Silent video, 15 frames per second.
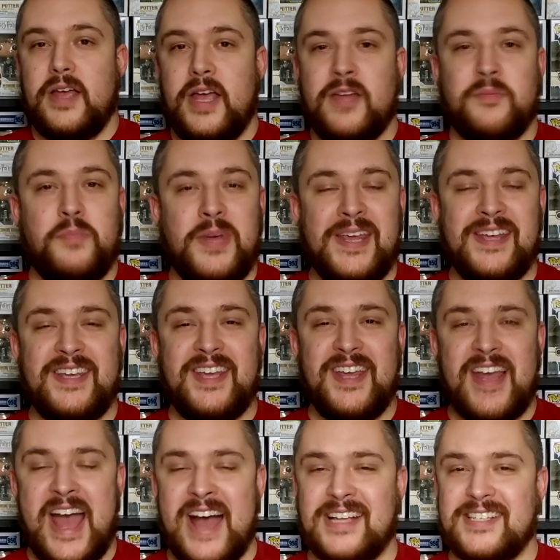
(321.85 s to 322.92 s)
And Pinky
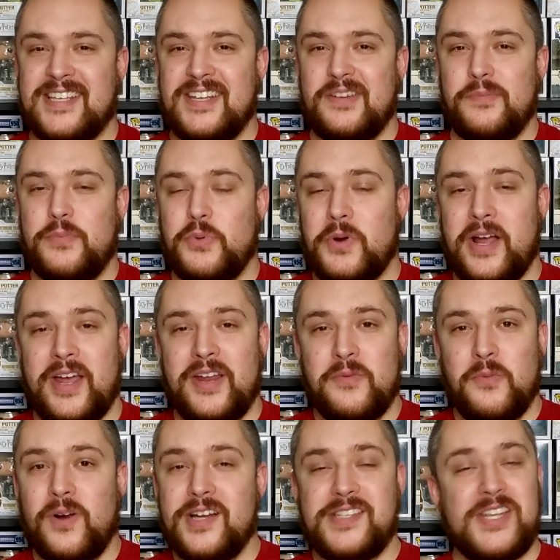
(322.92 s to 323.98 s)
asking Brain,
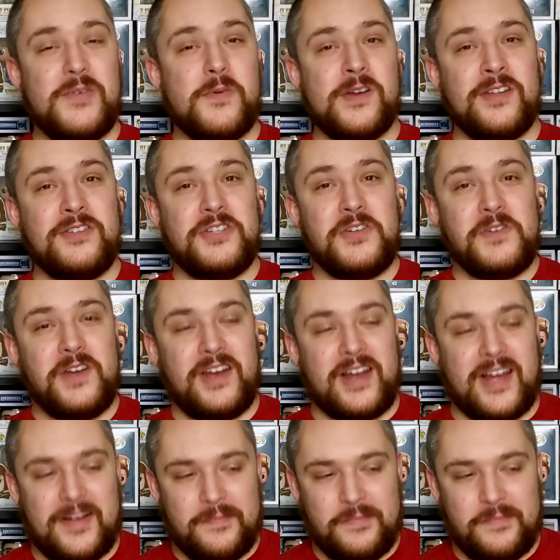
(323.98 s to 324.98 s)
what does he want to do tonight?